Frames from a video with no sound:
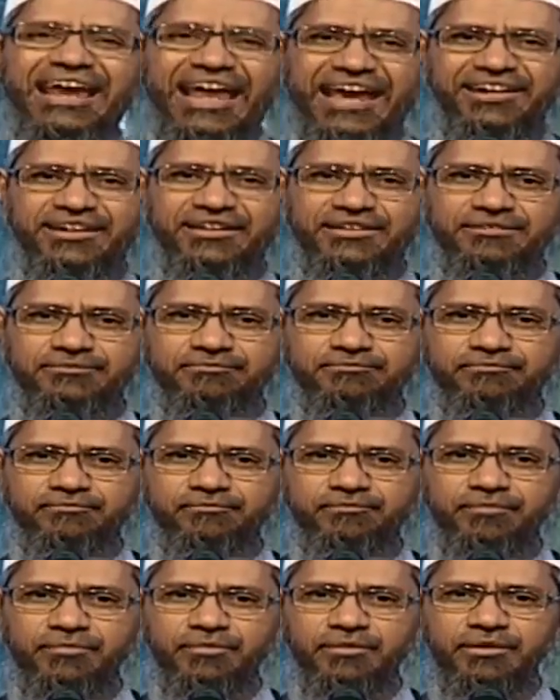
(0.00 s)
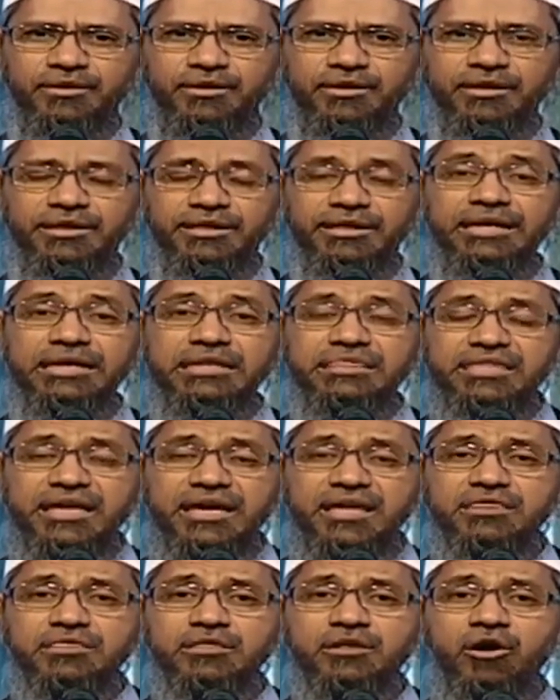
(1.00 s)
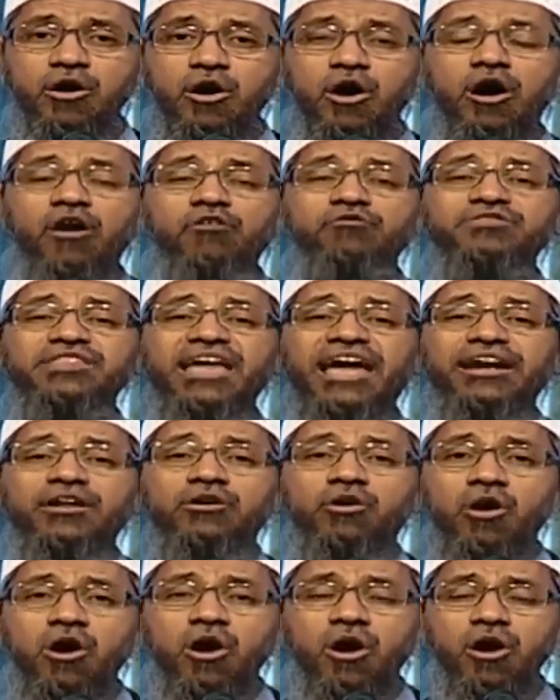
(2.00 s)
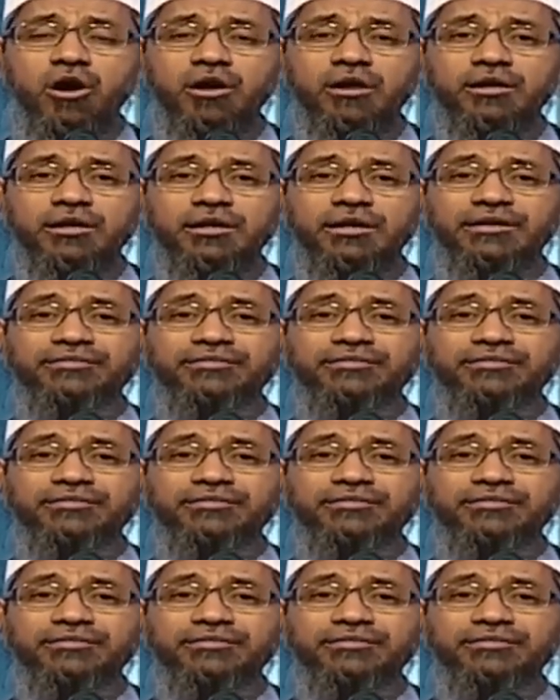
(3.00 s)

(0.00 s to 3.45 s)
an idol. It says, of that God,